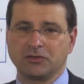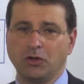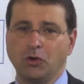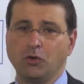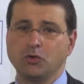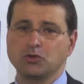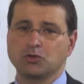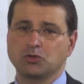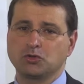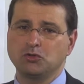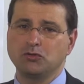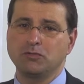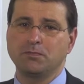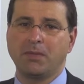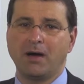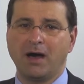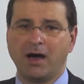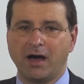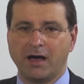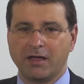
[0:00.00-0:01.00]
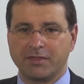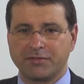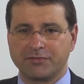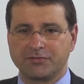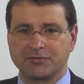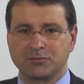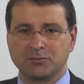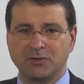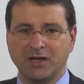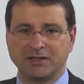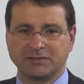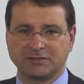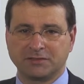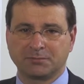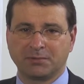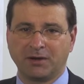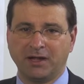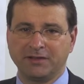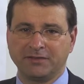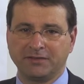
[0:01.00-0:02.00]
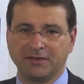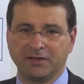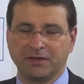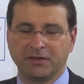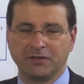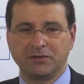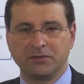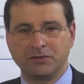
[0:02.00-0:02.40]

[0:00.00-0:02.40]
those two paths to asset pricing,